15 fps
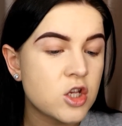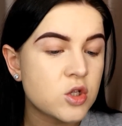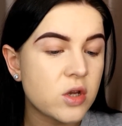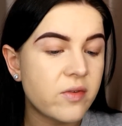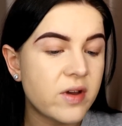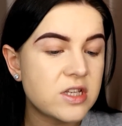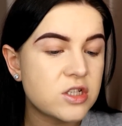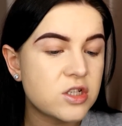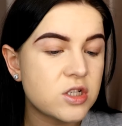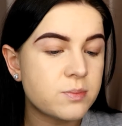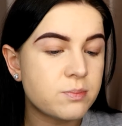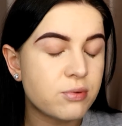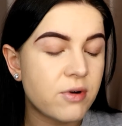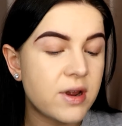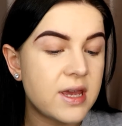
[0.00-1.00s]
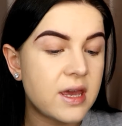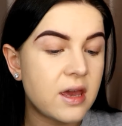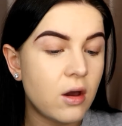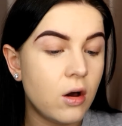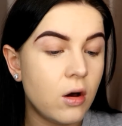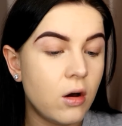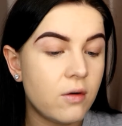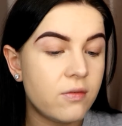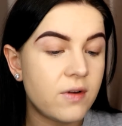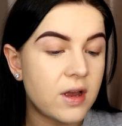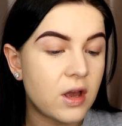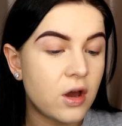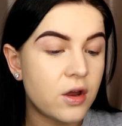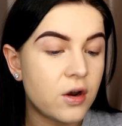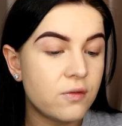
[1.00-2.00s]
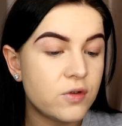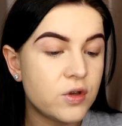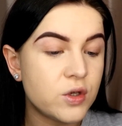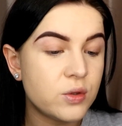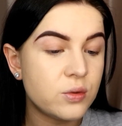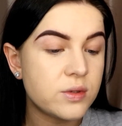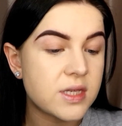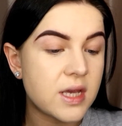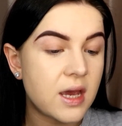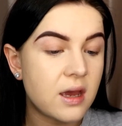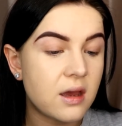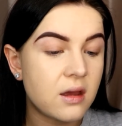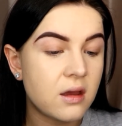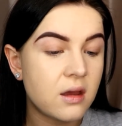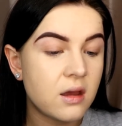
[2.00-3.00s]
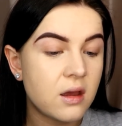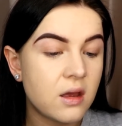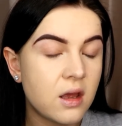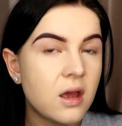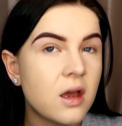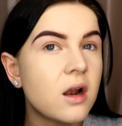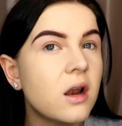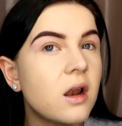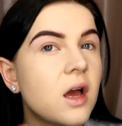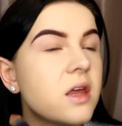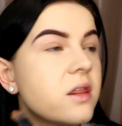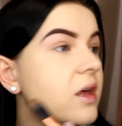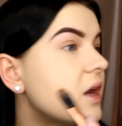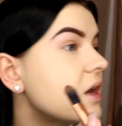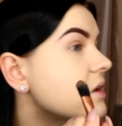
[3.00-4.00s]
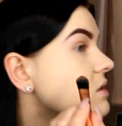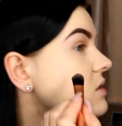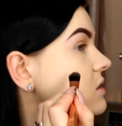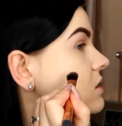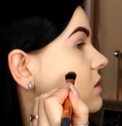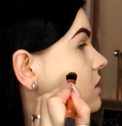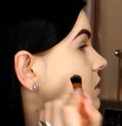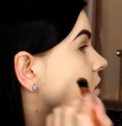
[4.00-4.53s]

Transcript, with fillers: So I've had to just break it off and kind of use it like this.